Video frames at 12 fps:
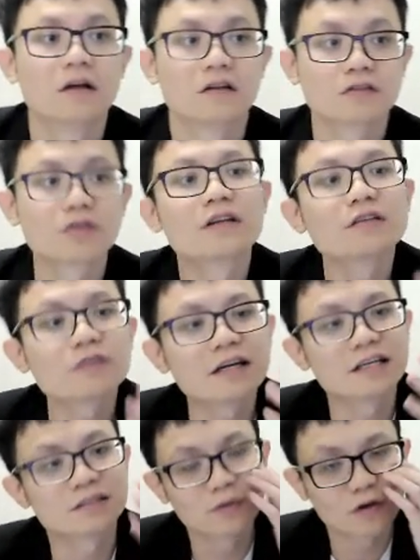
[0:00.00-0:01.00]
So this one
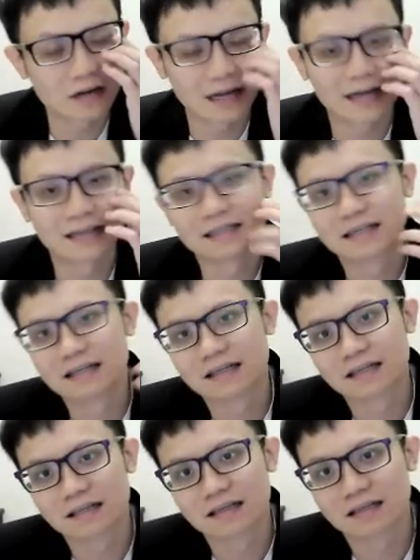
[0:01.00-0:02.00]
is more like
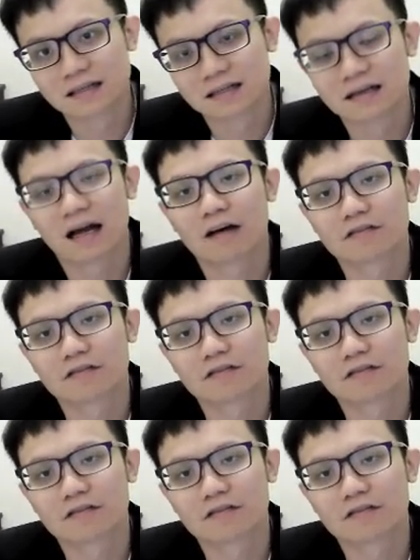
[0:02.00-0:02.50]
how